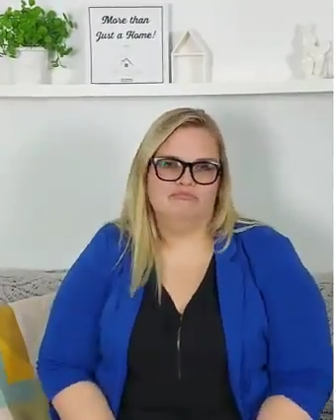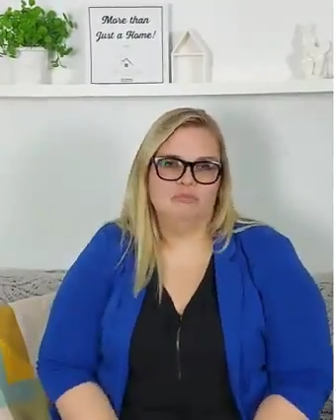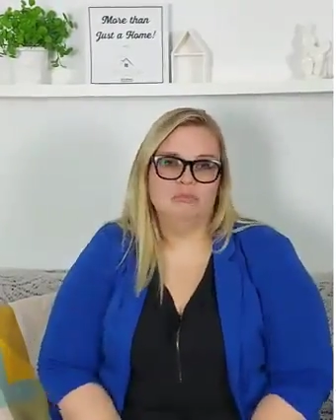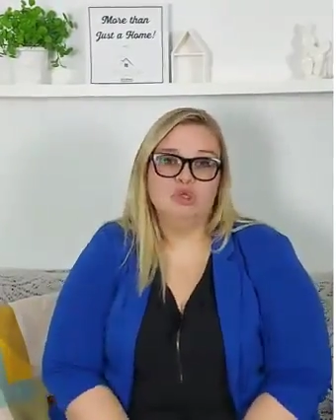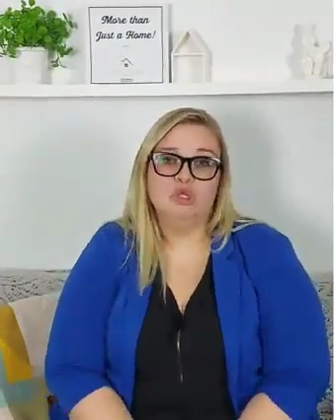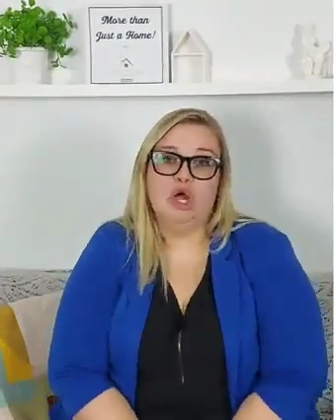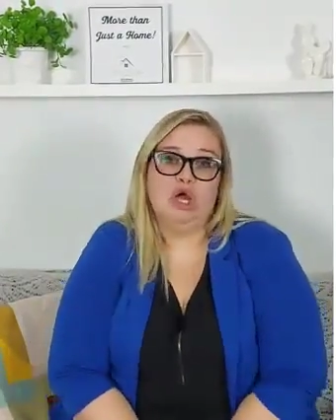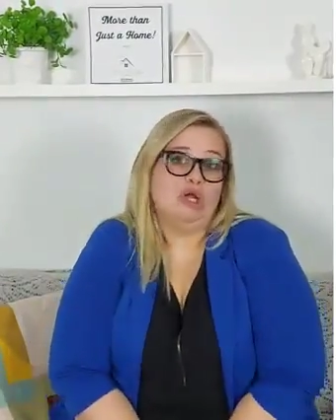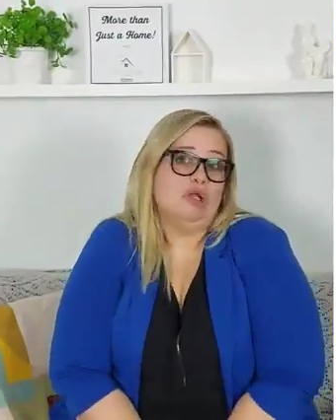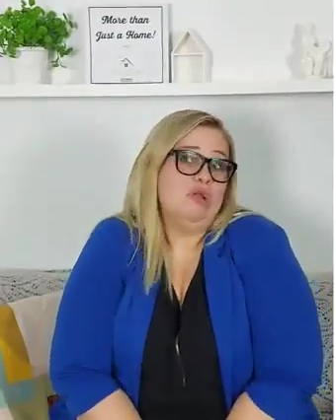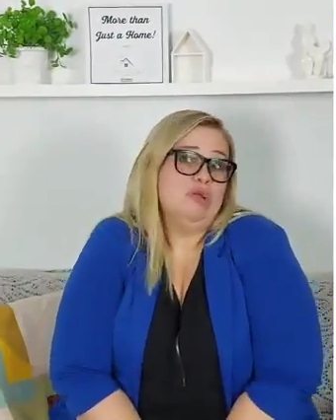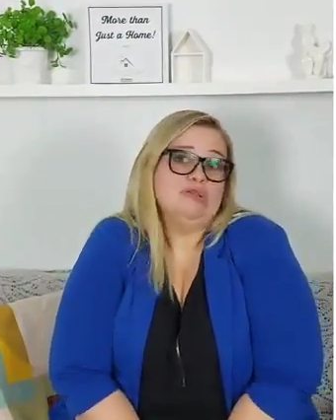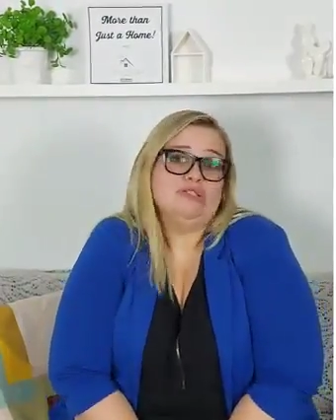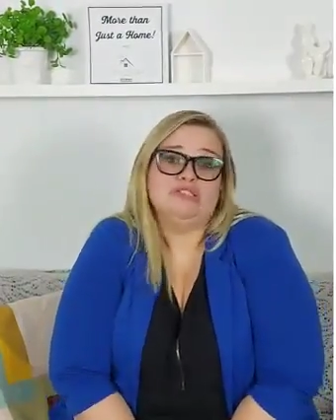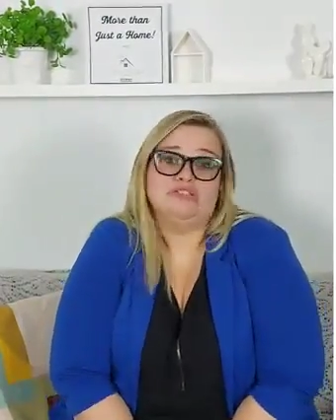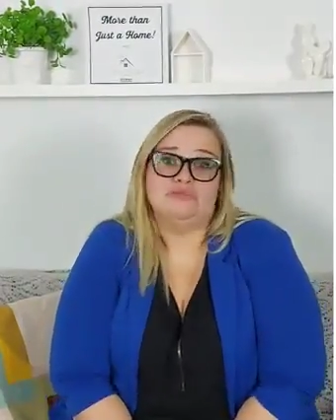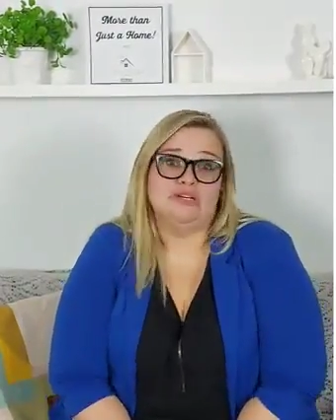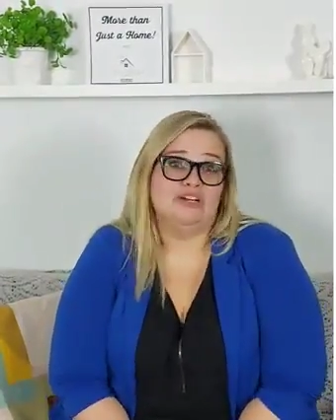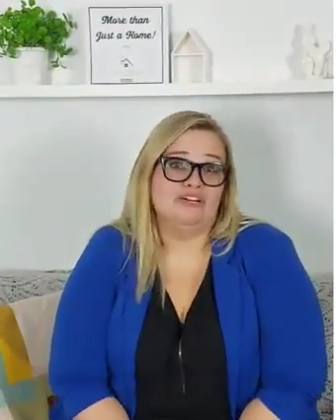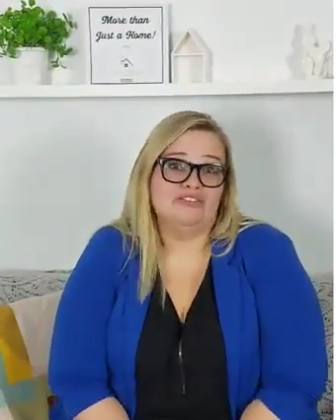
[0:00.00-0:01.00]
not close
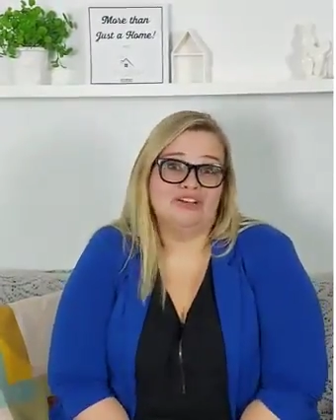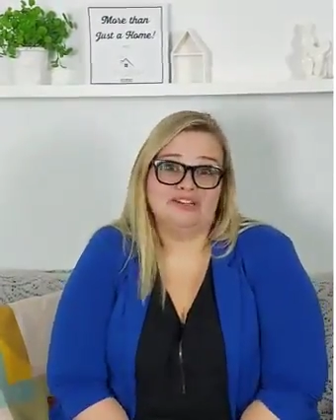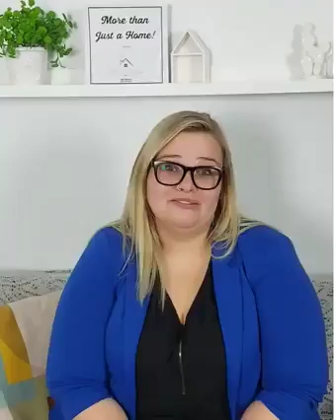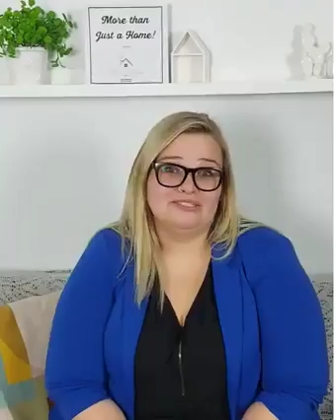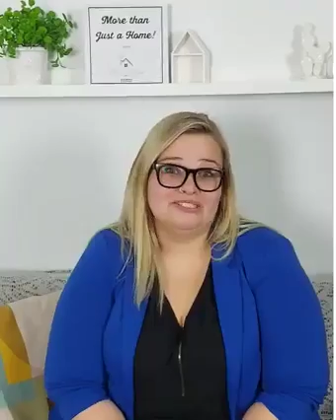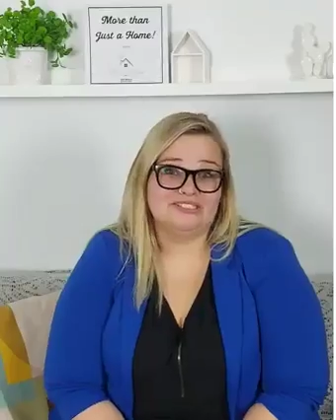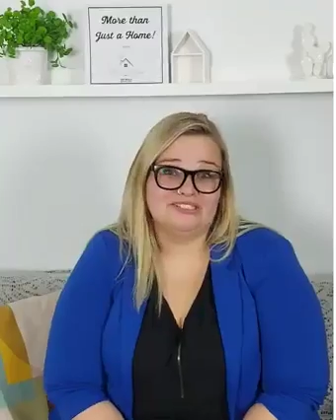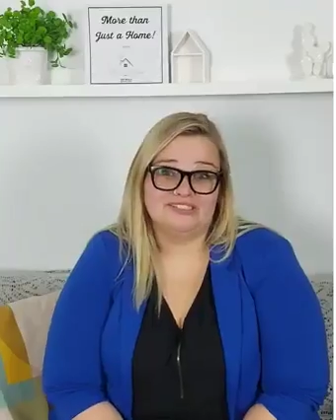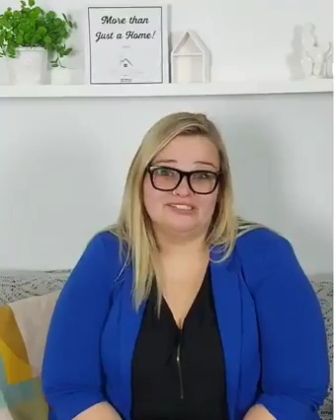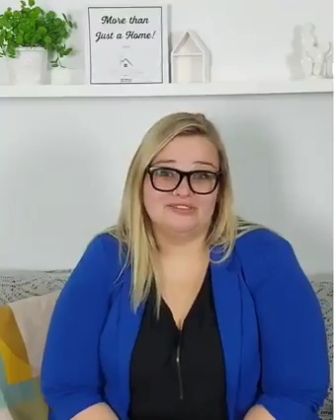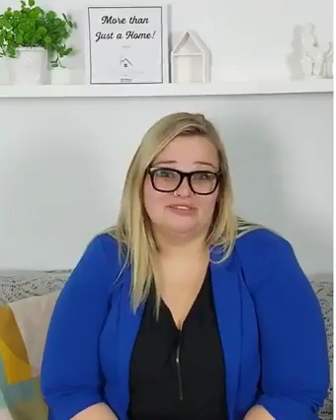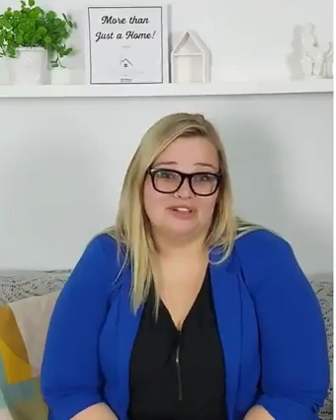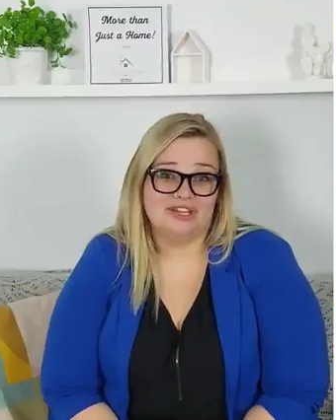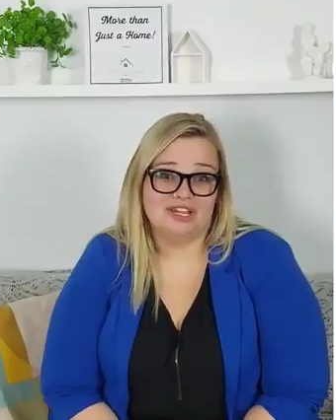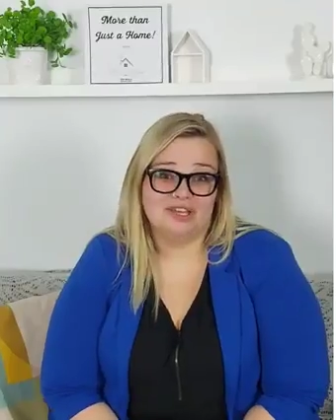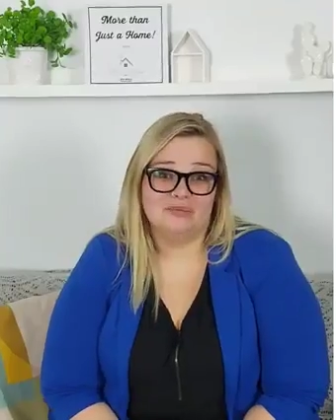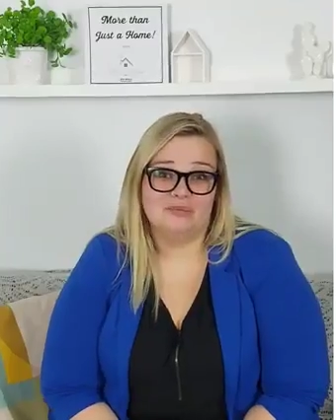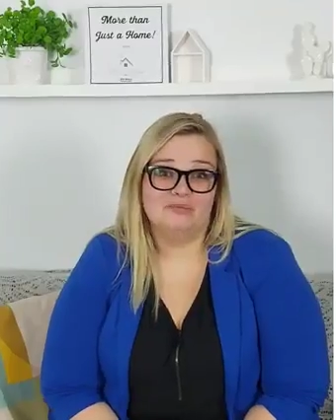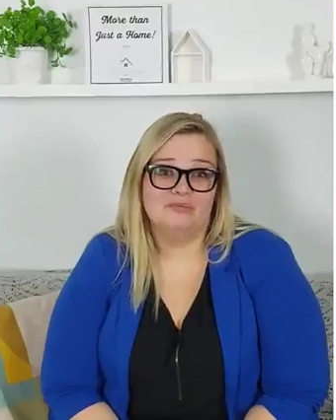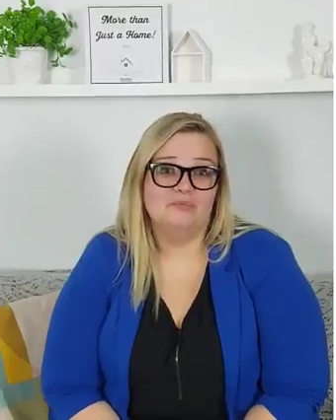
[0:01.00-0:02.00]
to enough houses for
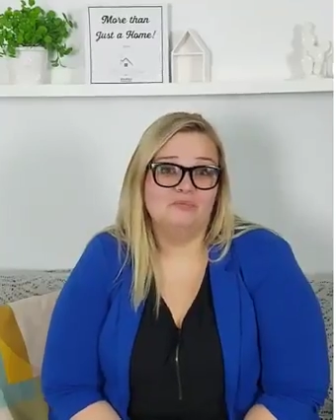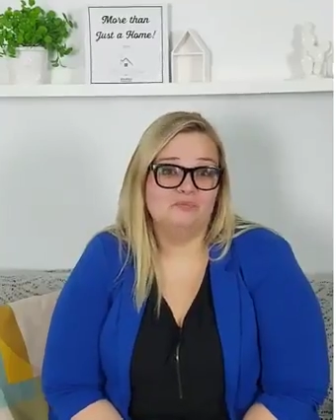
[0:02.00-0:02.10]
them.